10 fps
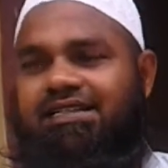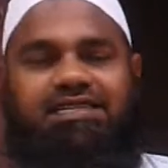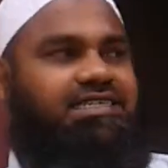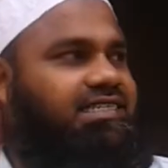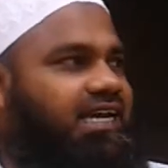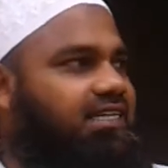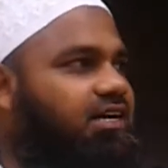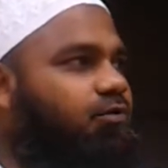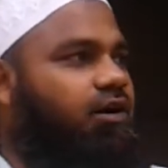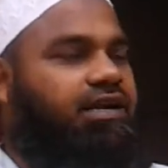They take
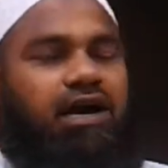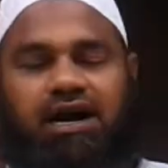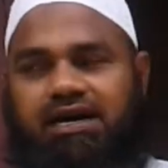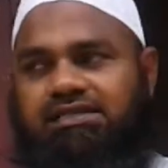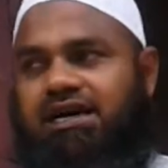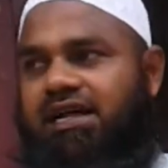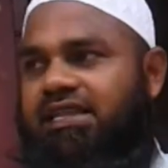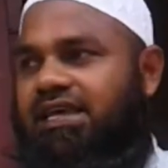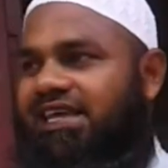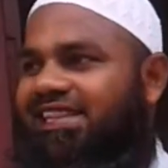the word
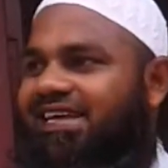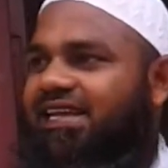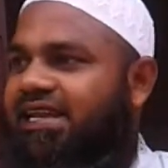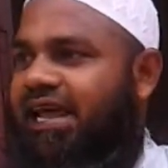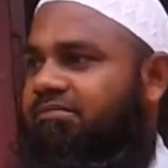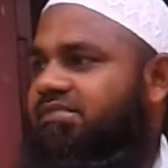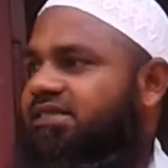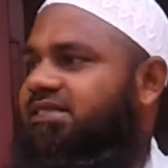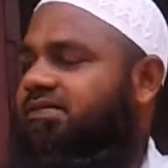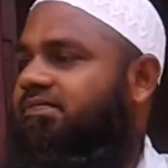Azad in their
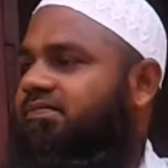names.